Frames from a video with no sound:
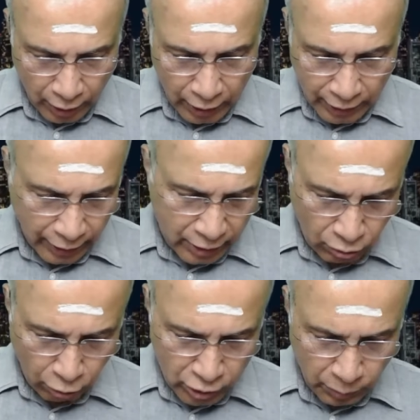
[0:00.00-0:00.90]
increase
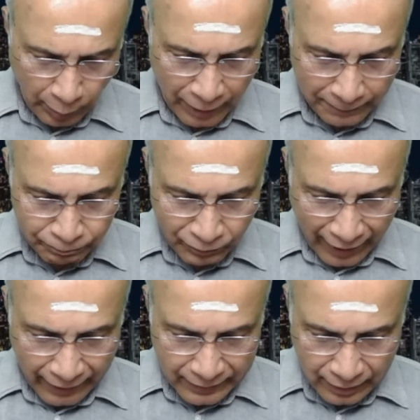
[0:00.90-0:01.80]
core speed,
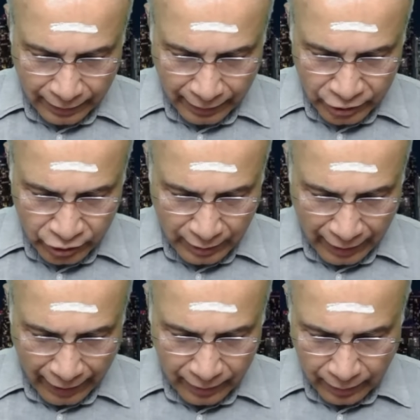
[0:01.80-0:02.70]
acceleration,
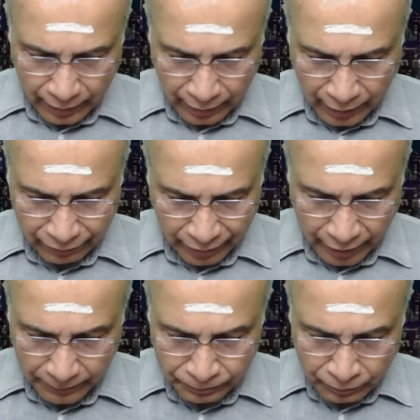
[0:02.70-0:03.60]
and
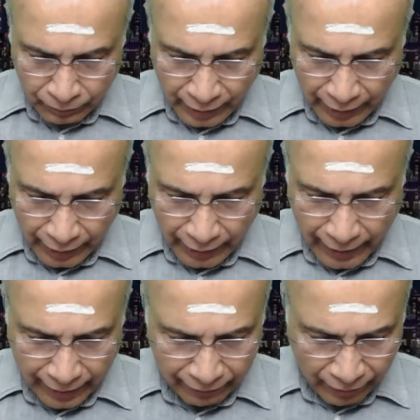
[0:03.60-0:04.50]
recovery. The
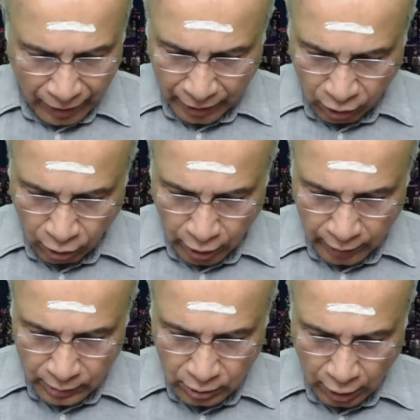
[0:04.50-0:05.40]
EAFR
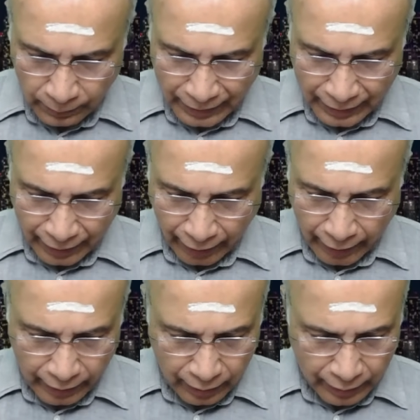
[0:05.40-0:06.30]
recording stopped at
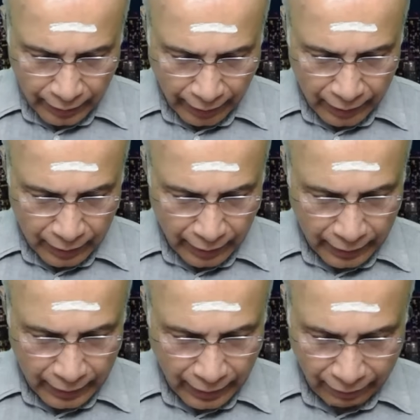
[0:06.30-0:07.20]
8, 9,
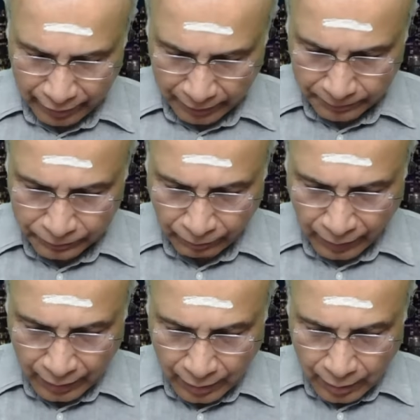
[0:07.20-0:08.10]
11.
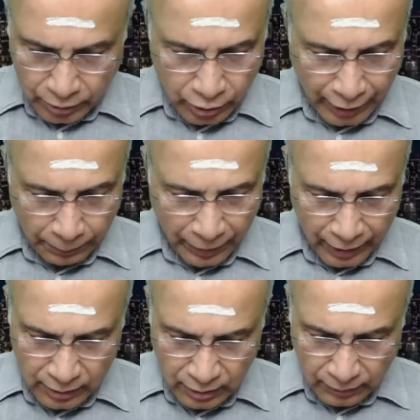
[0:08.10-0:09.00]
So that
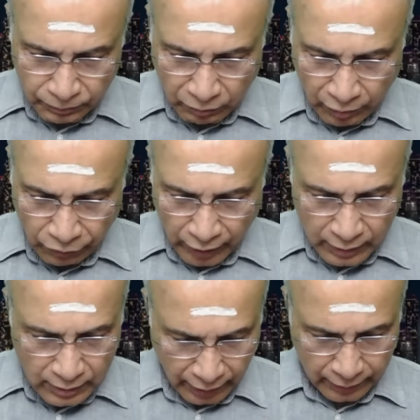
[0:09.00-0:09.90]
means
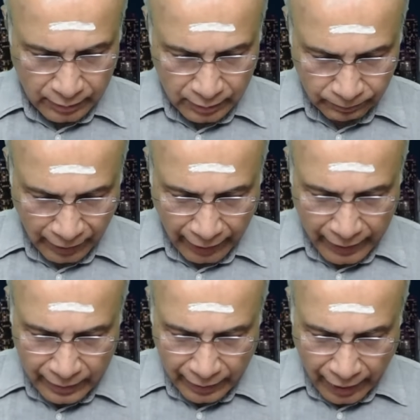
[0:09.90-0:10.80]
56,
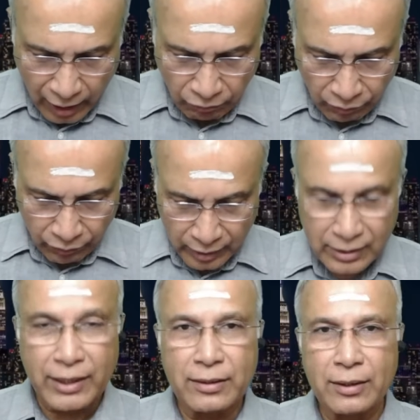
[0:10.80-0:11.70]

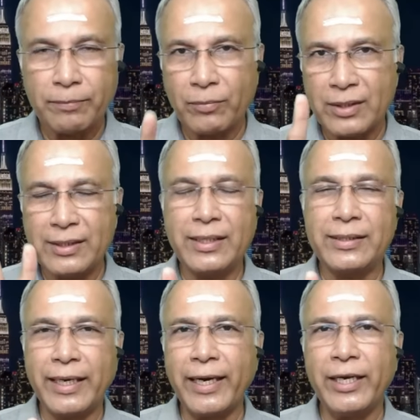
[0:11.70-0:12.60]
the
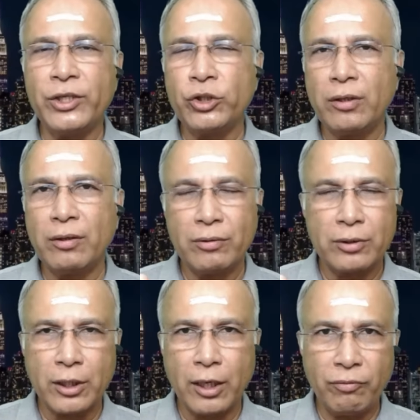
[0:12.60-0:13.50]
second engine
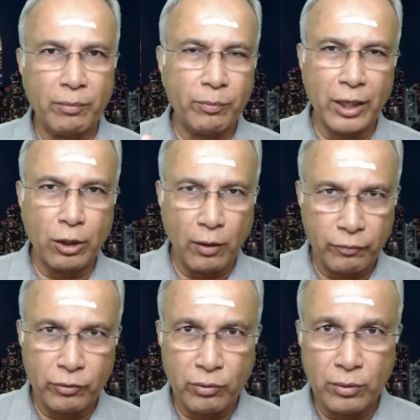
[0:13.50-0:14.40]
turned from
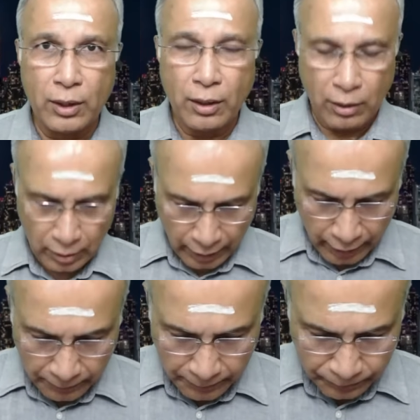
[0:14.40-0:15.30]
cutoff to
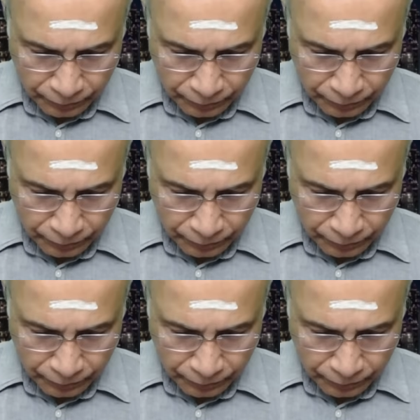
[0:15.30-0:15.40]
run.